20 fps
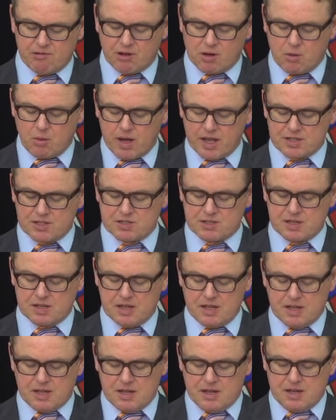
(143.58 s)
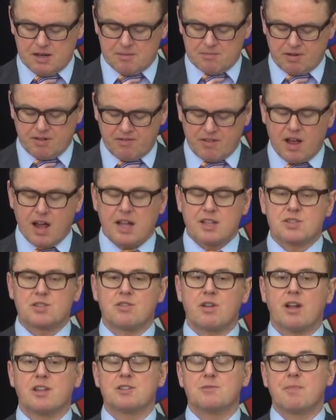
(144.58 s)
requests provides
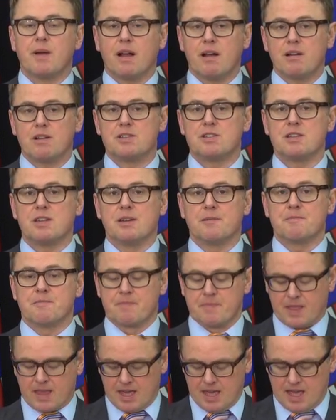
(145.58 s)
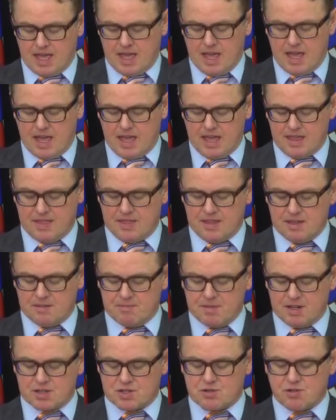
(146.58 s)
transparency in the
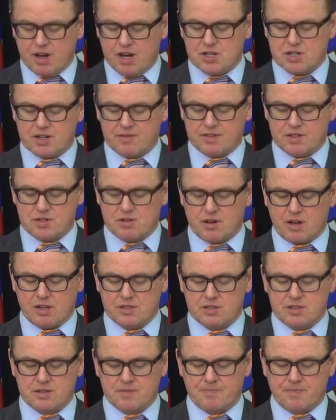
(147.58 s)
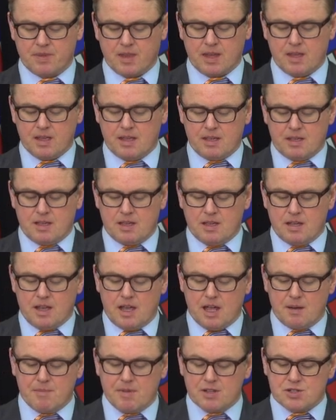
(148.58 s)
administration of a trust.
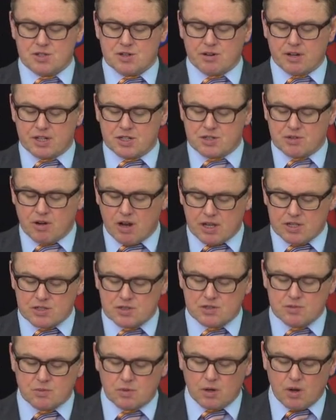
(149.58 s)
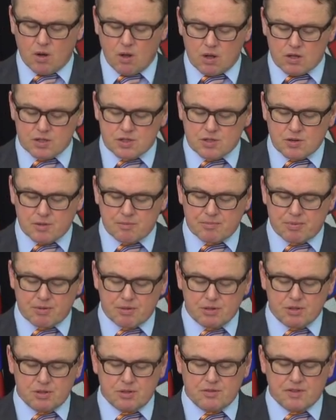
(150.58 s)
Administering trusts would also
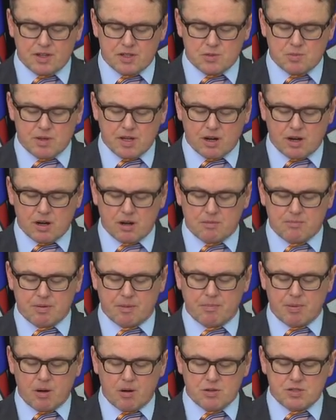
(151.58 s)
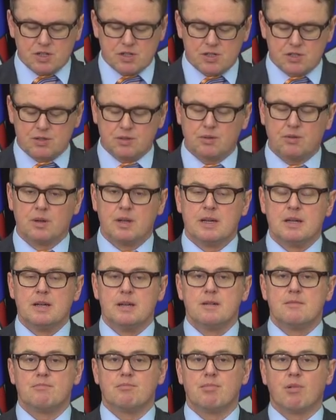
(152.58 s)
improve as we are proposing to
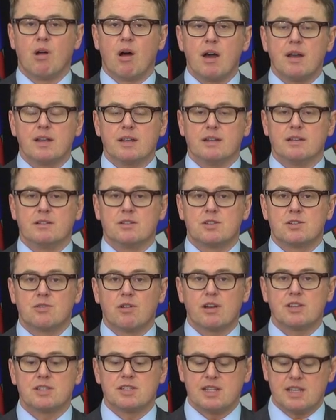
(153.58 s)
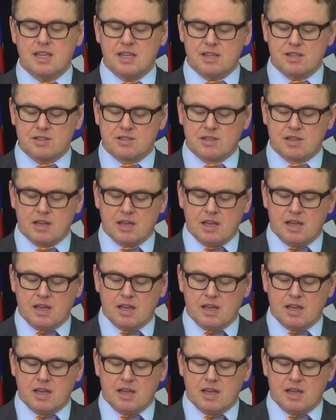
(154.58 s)
broaden trustees'